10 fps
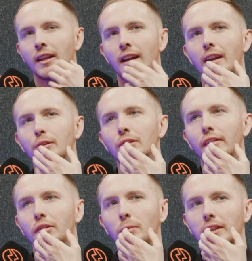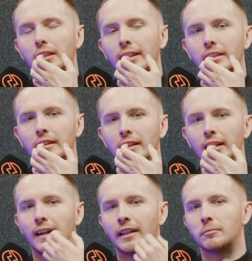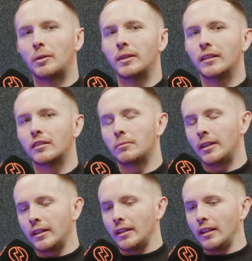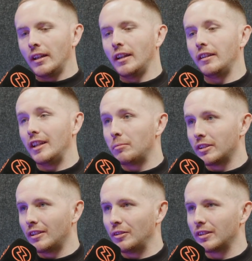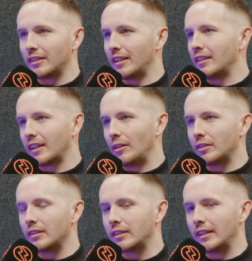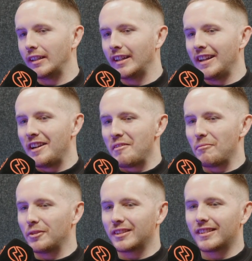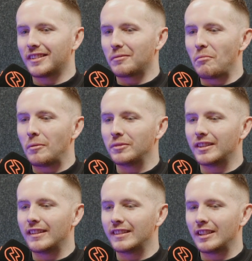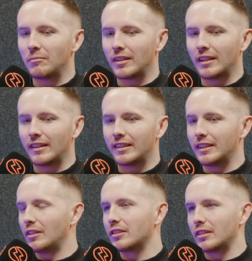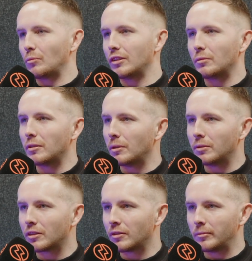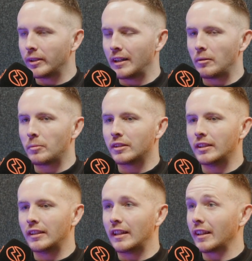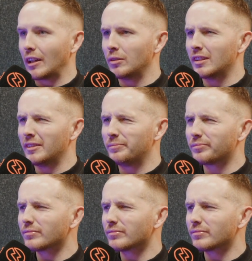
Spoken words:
And it was only a few weeks later, Adam, I went into my neighbour's house and in the council estate. Most mums say the same thing. They say, "Oh son, what do you want to be when you grow up?" And I remember saying, "An accountant."